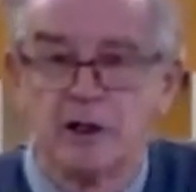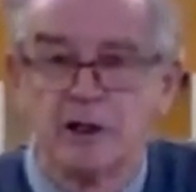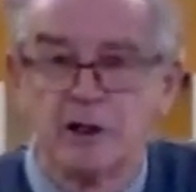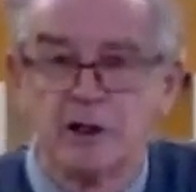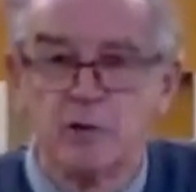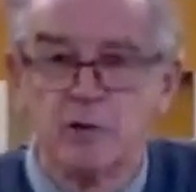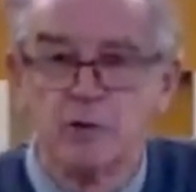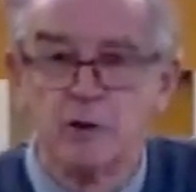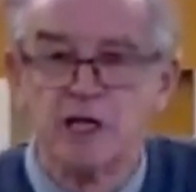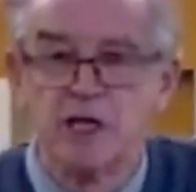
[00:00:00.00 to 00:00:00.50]

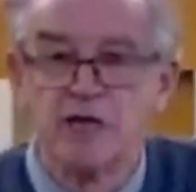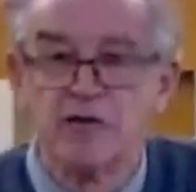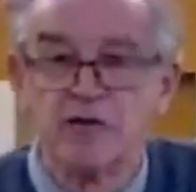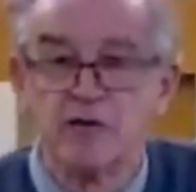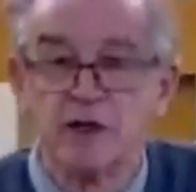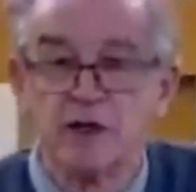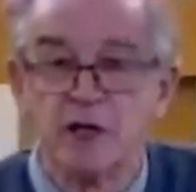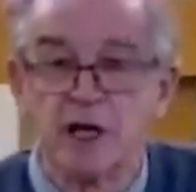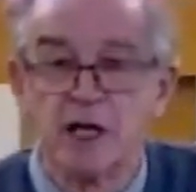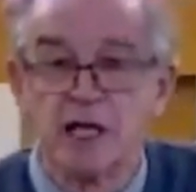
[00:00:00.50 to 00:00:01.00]
that we're
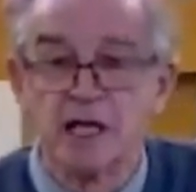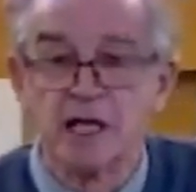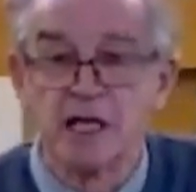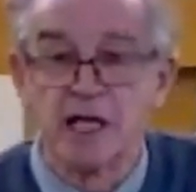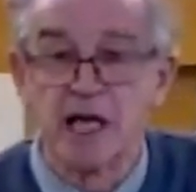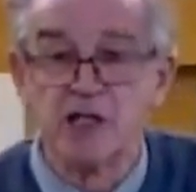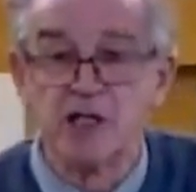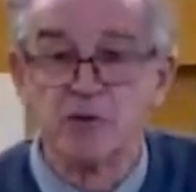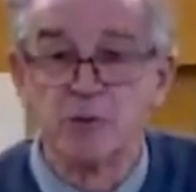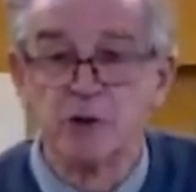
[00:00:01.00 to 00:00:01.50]
given an
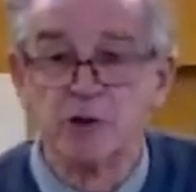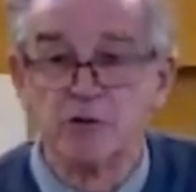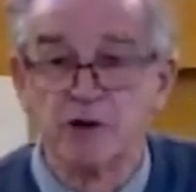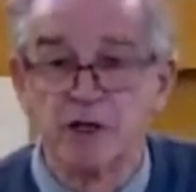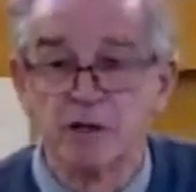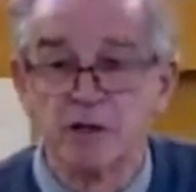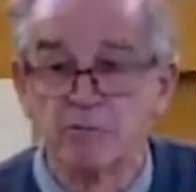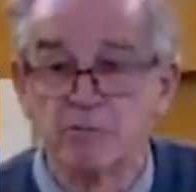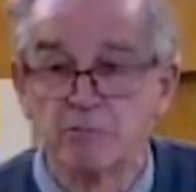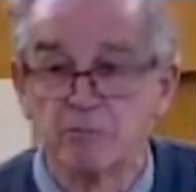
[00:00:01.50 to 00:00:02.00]
engagement
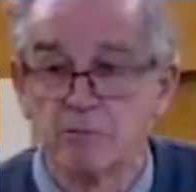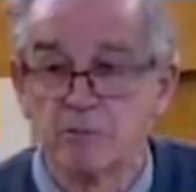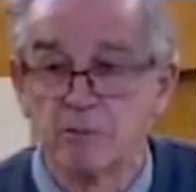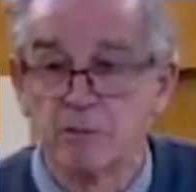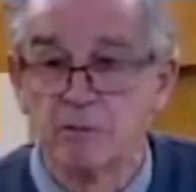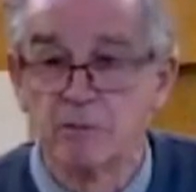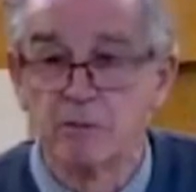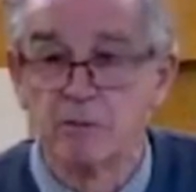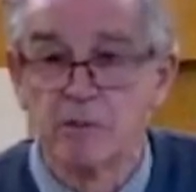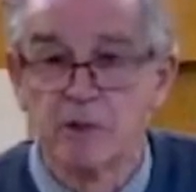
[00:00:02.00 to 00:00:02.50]

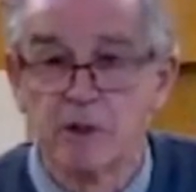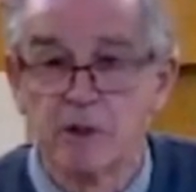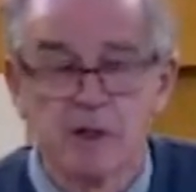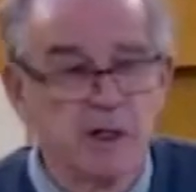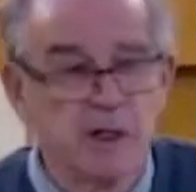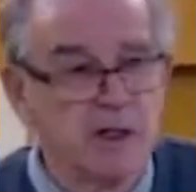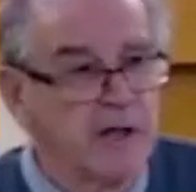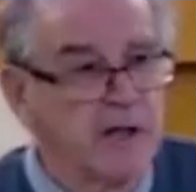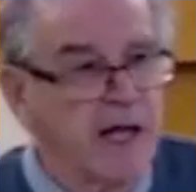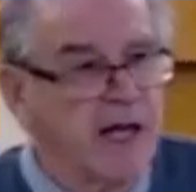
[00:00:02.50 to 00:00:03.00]

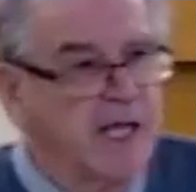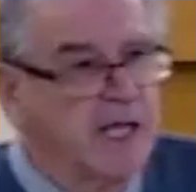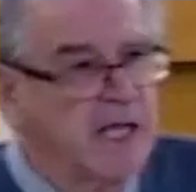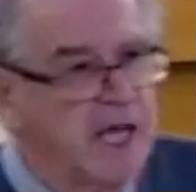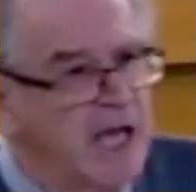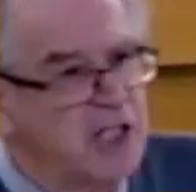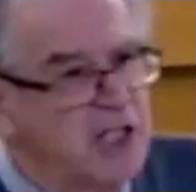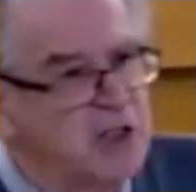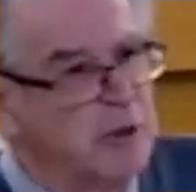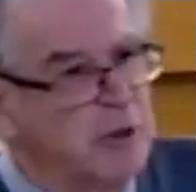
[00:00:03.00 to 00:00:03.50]
an
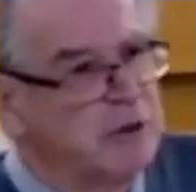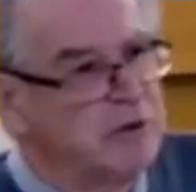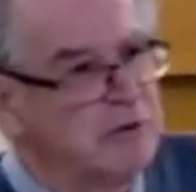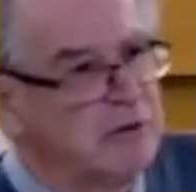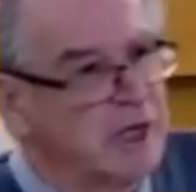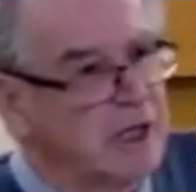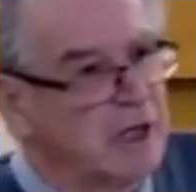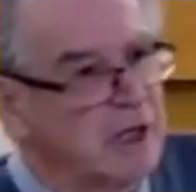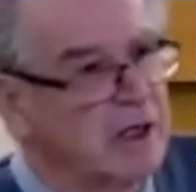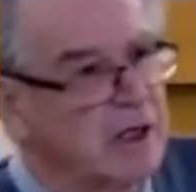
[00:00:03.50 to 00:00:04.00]
engagement
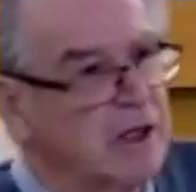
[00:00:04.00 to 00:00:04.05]
ring.